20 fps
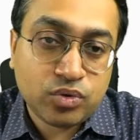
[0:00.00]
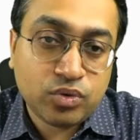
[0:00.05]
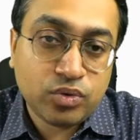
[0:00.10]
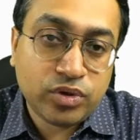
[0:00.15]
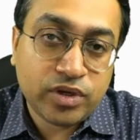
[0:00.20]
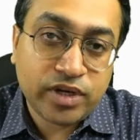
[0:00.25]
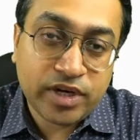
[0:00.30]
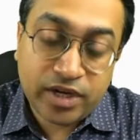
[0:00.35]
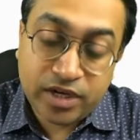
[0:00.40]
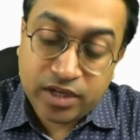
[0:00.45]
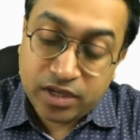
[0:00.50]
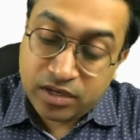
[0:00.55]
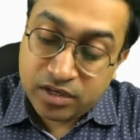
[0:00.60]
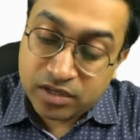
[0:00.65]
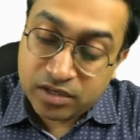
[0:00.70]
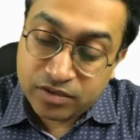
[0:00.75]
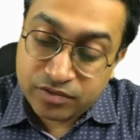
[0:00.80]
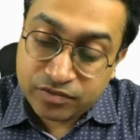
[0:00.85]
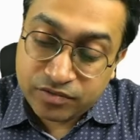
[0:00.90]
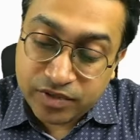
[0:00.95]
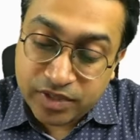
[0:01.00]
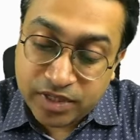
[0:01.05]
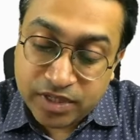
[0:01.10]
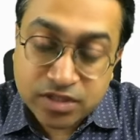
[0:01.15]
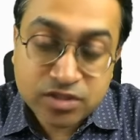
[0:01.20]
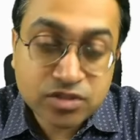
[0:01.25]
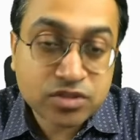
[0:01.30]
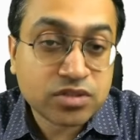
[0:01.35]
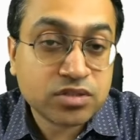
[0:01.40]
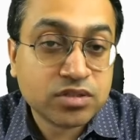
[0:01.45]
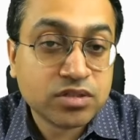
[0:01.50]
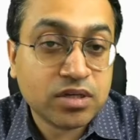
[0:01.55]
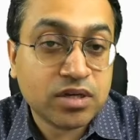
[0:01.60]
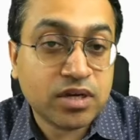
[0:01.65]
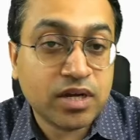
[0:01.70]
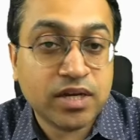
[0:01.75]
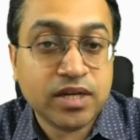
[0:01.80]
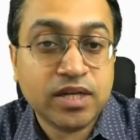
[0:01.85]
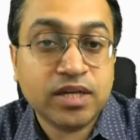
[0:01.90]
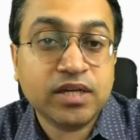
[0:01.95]
radial nerve is
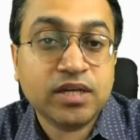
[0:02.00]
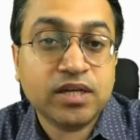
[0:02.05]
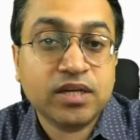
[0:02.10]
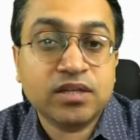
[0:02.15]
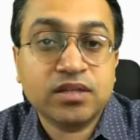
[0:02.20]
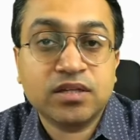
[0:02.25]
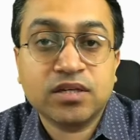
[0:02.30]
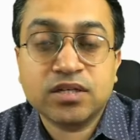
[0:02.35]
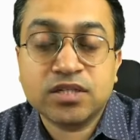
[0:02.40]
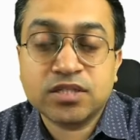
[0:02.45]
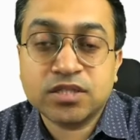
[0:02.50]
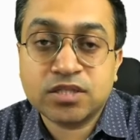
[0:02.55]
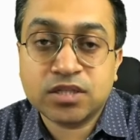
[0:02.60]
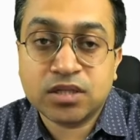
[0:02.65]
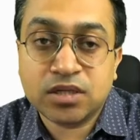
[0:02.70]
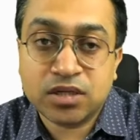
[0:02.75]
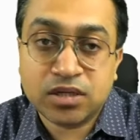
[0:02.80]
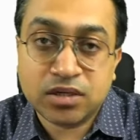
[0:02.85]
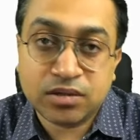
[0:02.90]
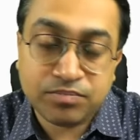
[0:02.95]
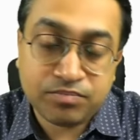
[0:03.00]
running in the